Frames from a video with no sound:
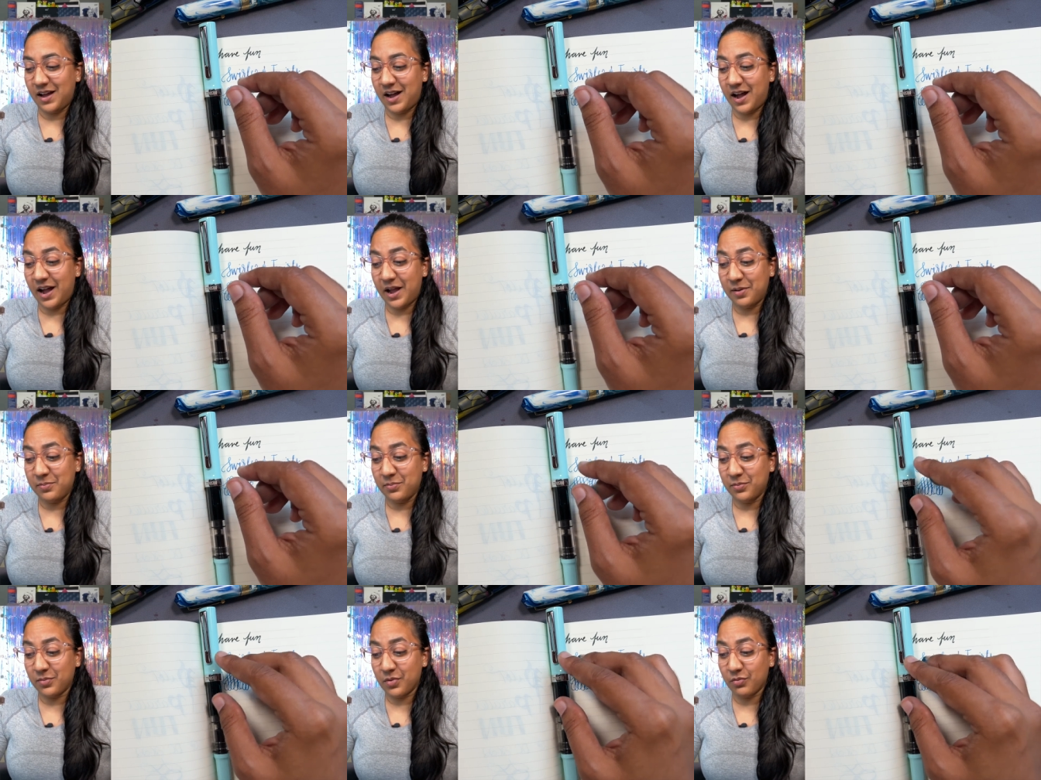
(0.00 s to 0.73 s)

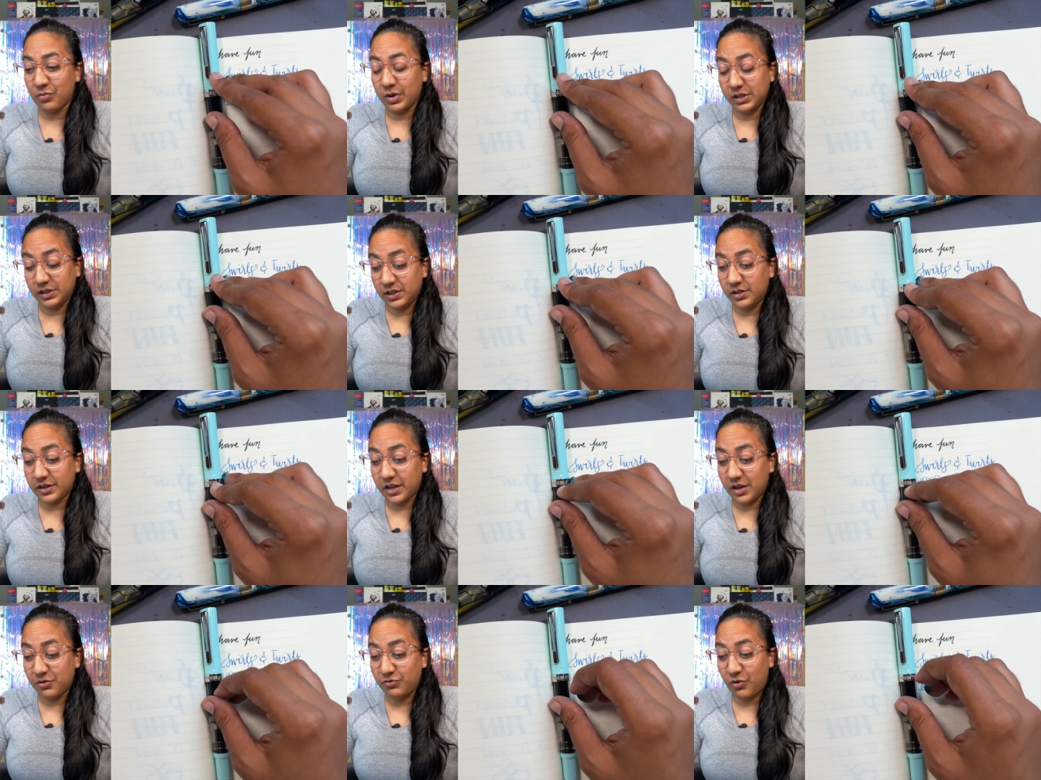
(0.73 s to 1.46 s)
I'm really
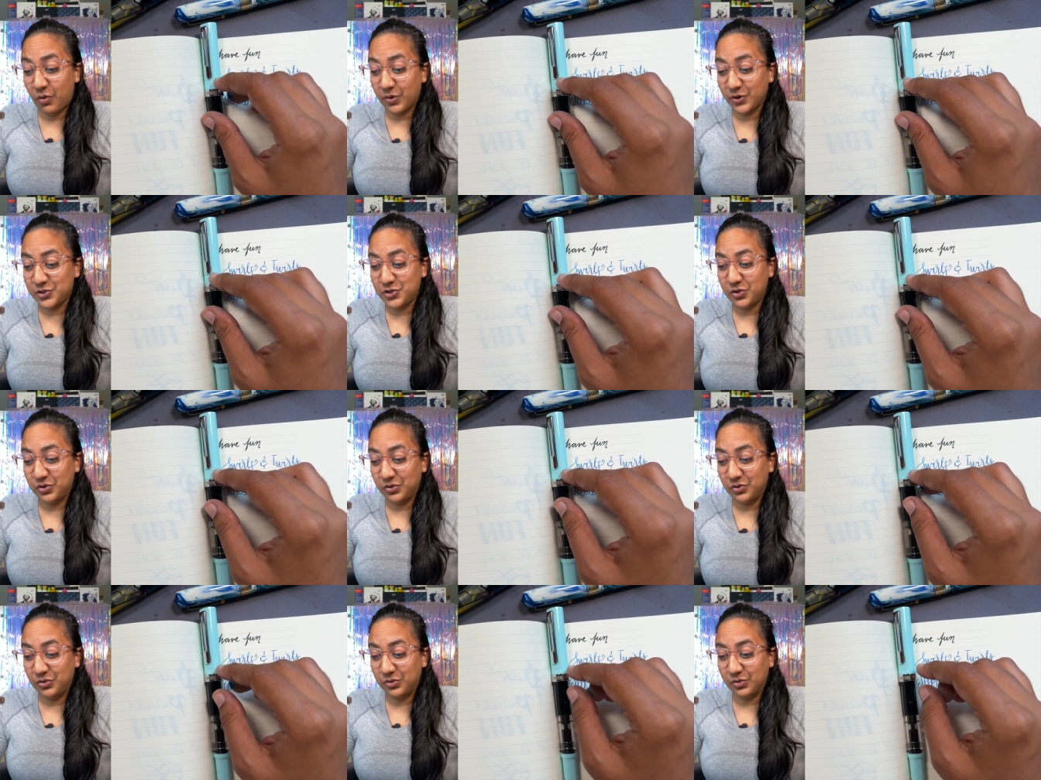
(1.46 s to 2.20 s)
looking forward
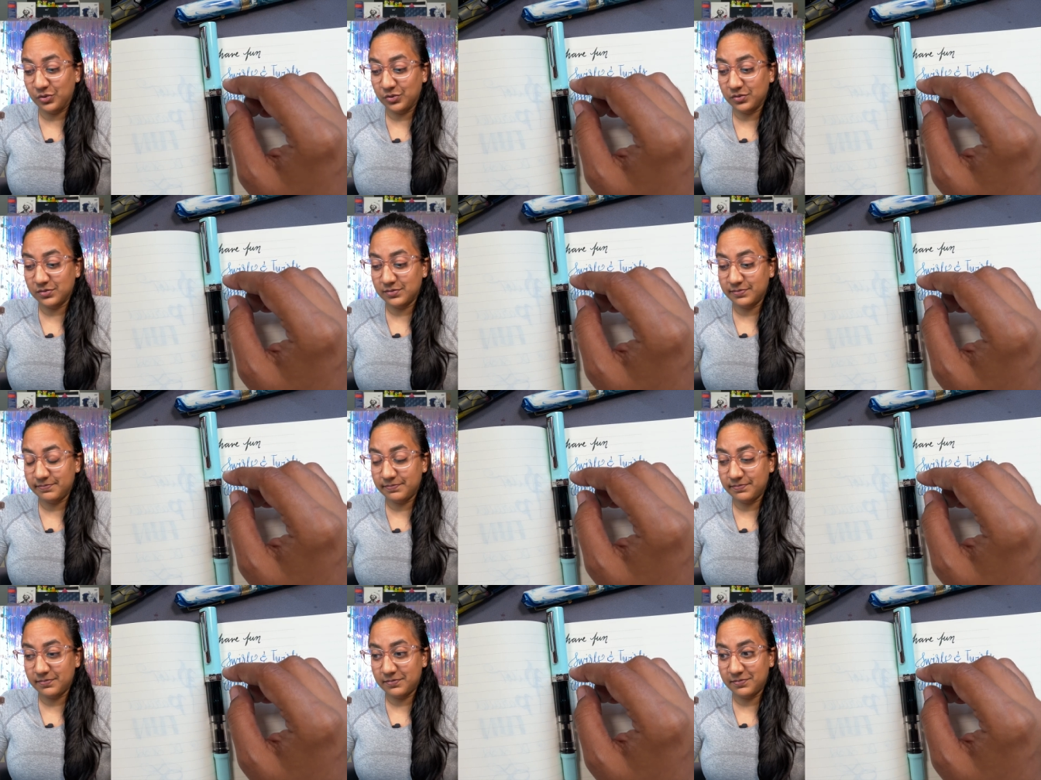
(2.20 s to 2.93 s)
to
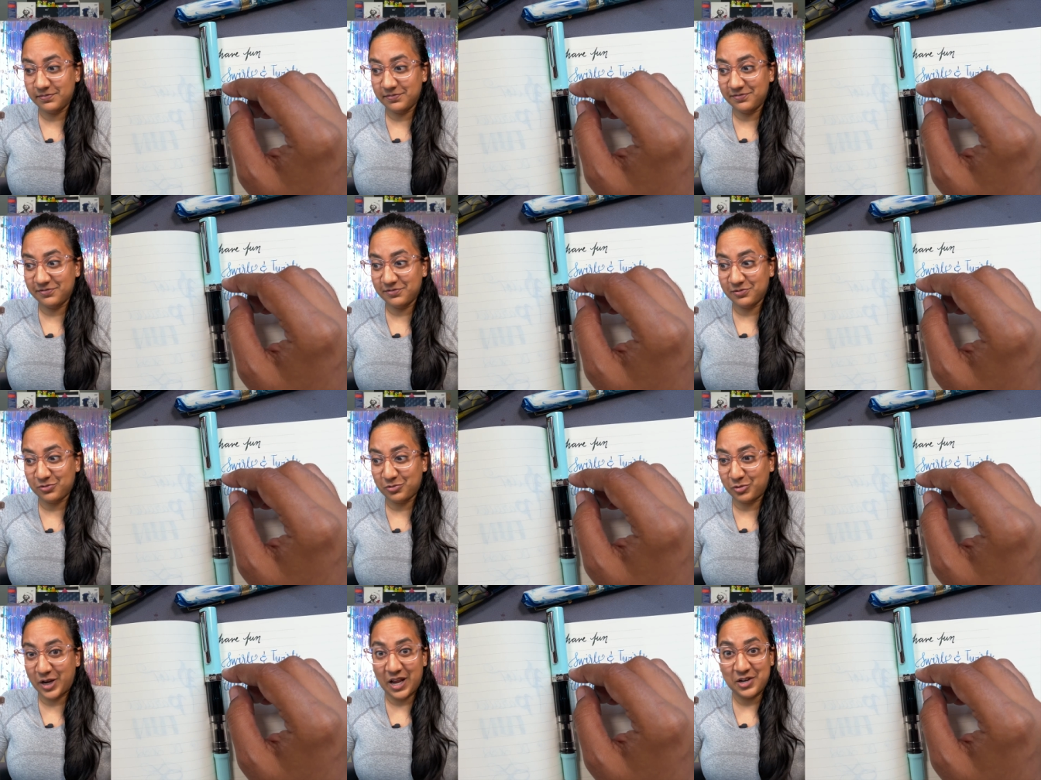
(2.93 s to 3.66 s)

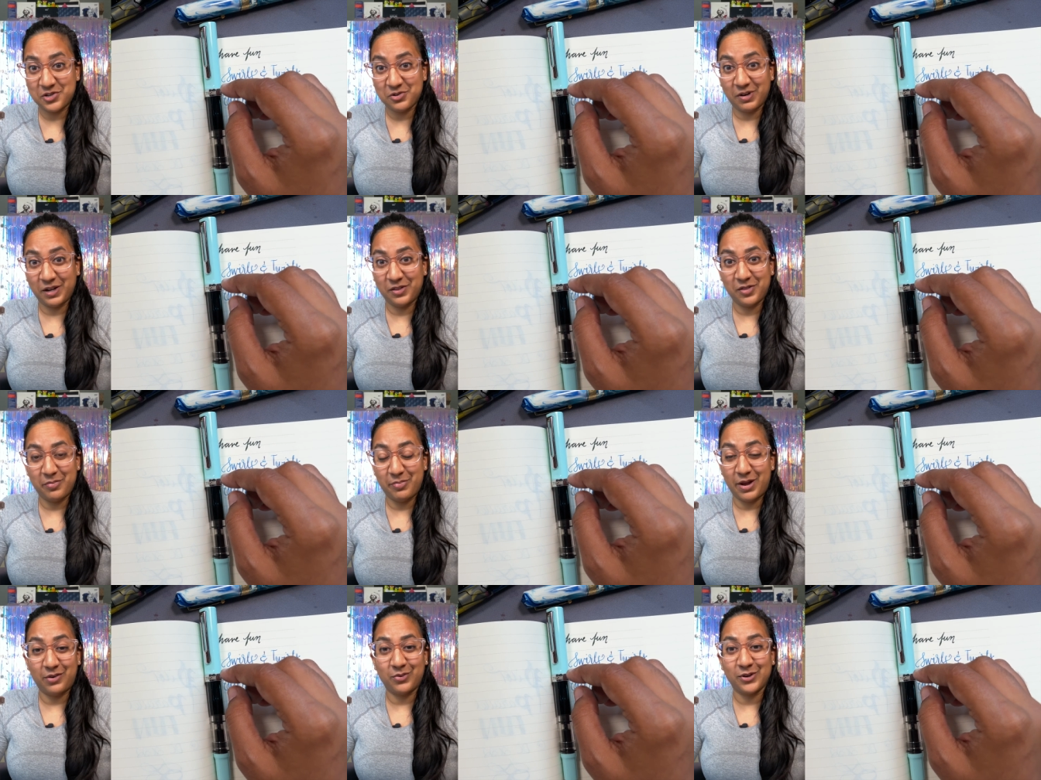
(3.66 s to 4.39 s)
re-entering the
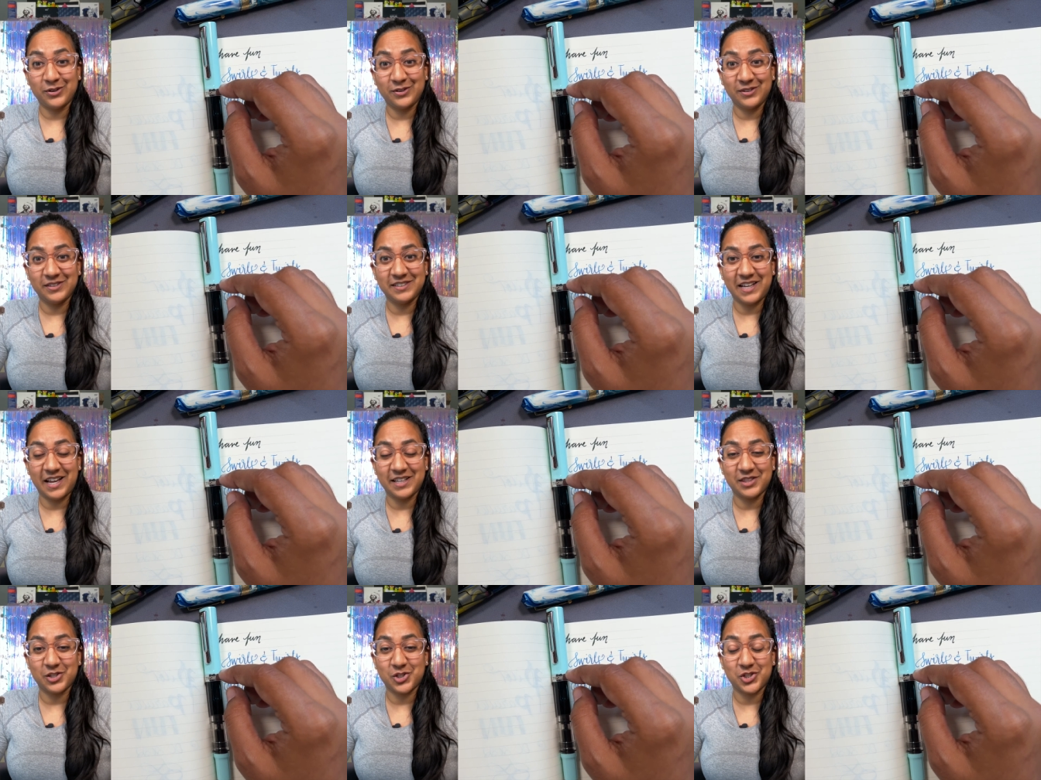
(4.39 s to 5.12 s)
pen world
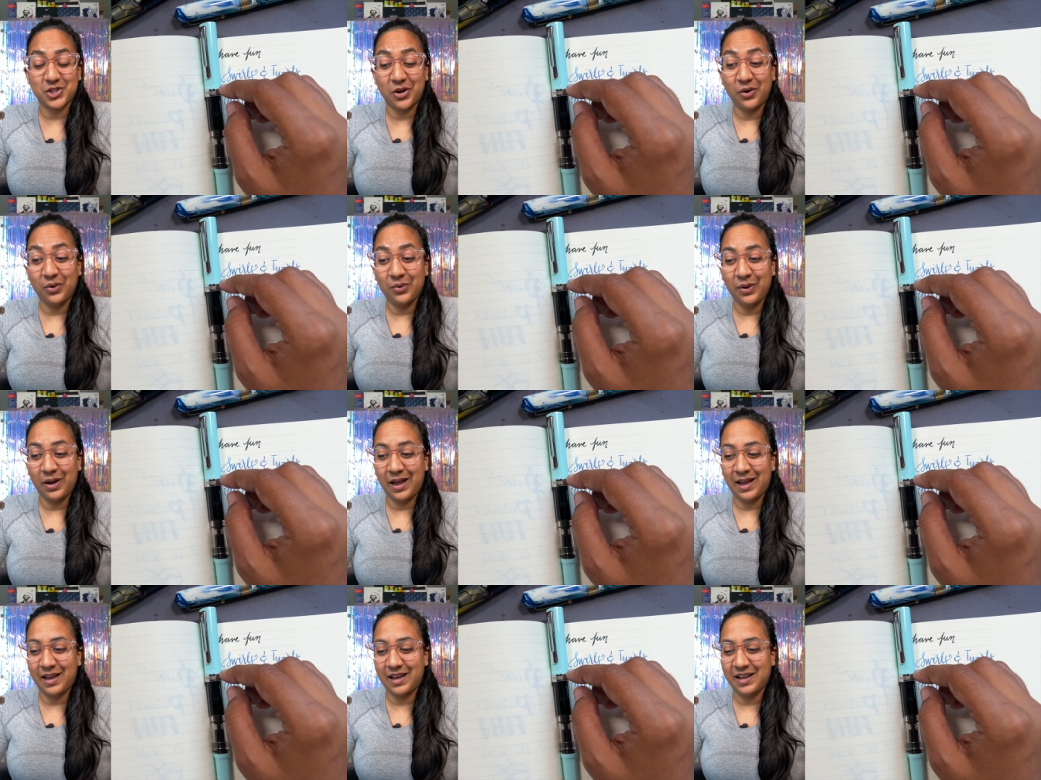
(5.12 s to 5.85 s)
at the show,
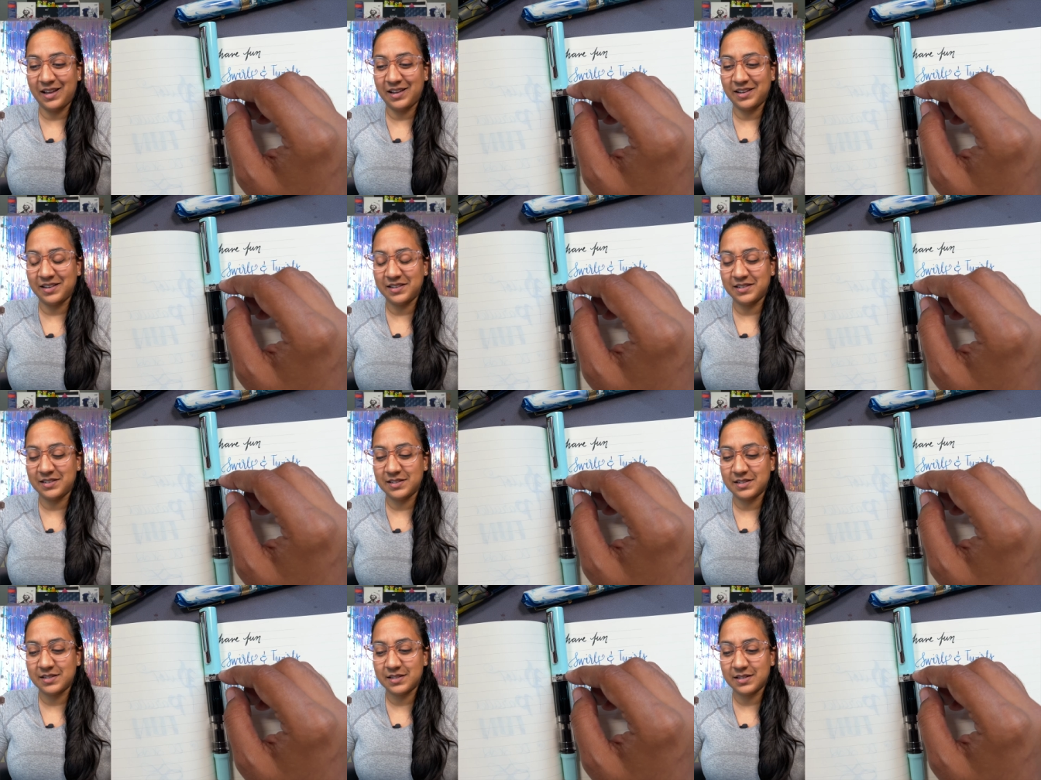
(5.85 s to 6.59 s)

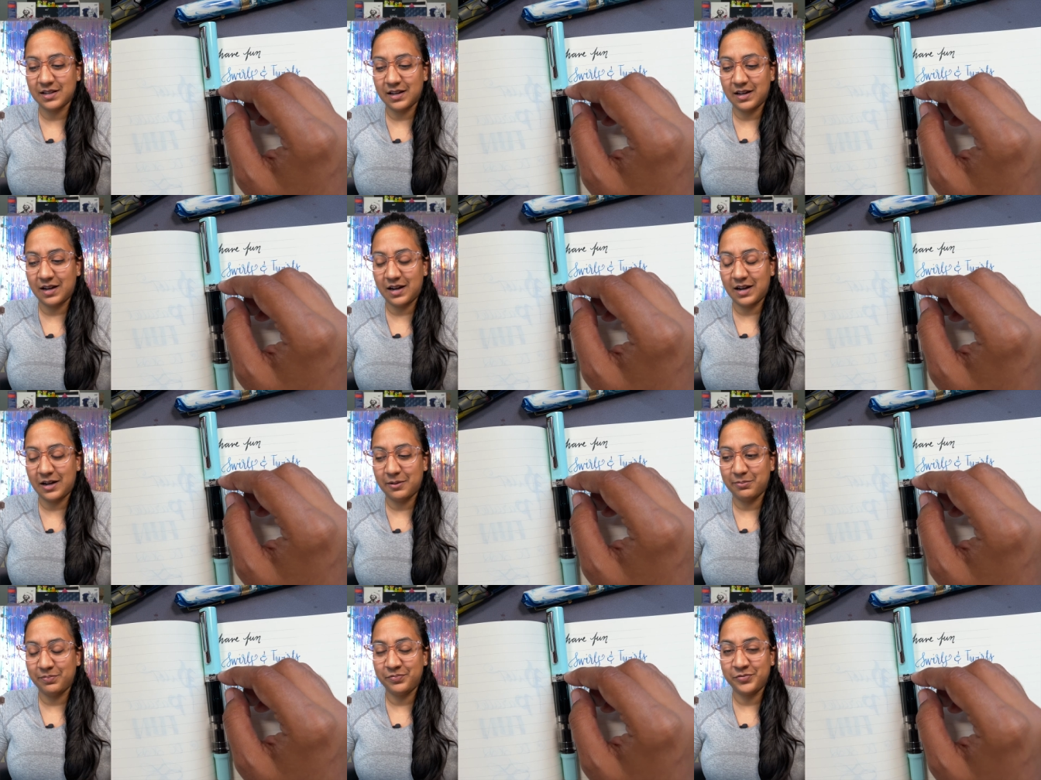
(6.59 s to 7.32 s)
and
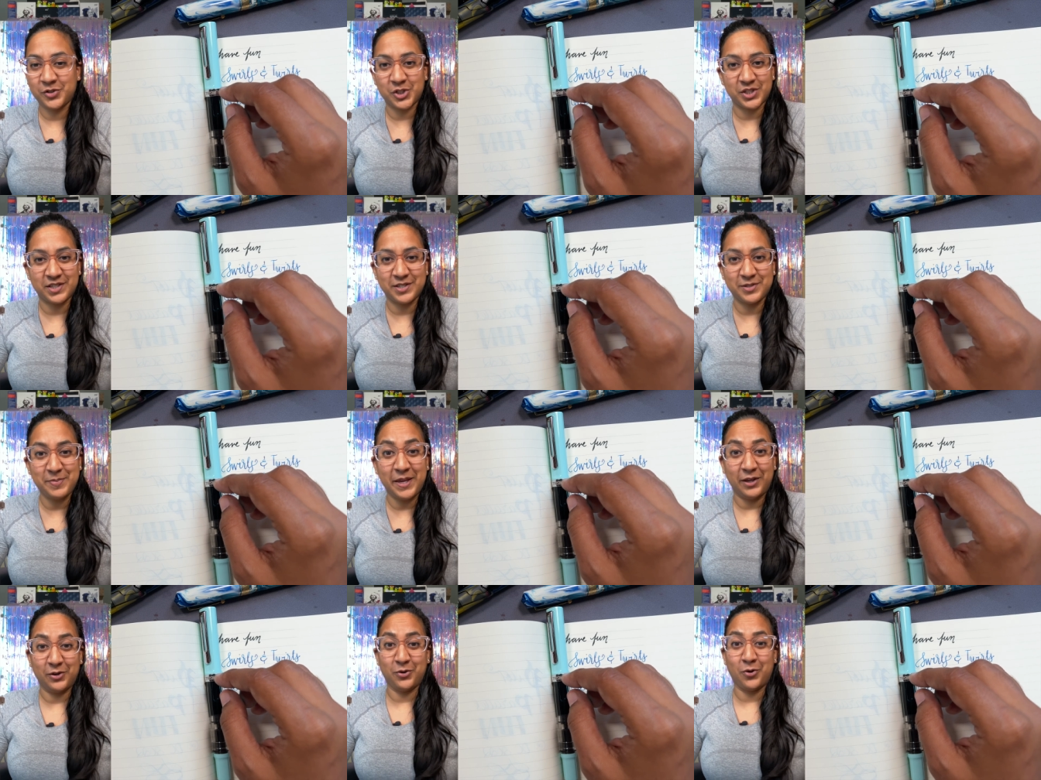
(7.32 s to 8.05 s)
just as
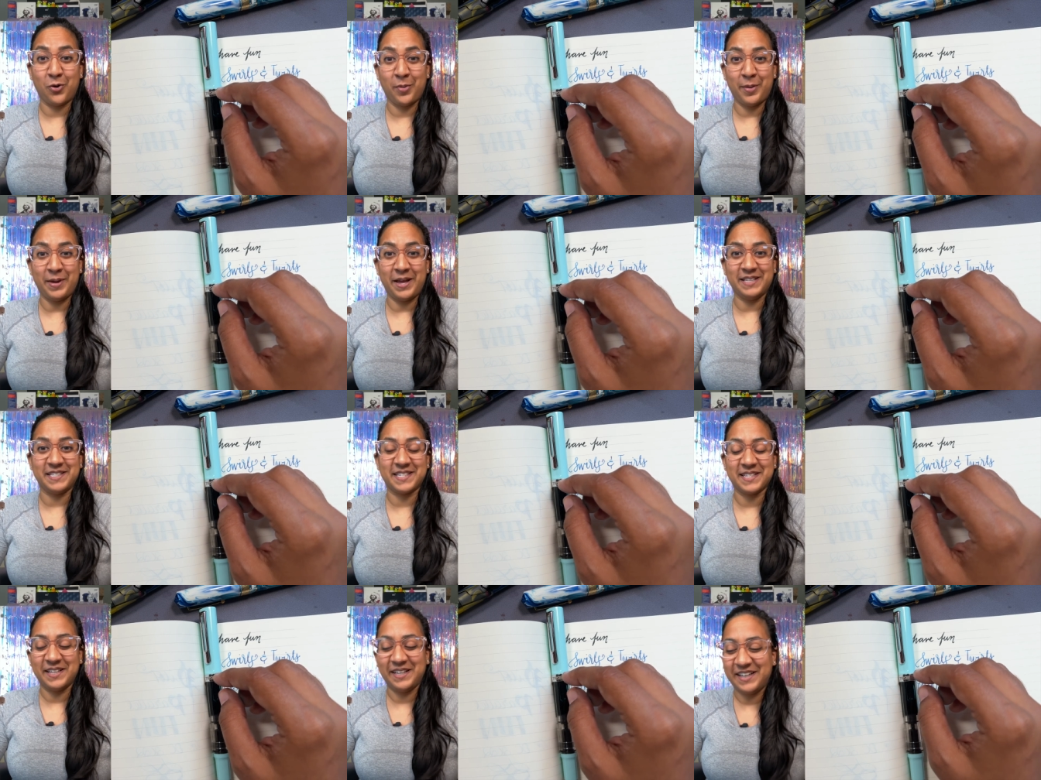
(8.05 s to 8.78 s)
me, Gourmet Pens.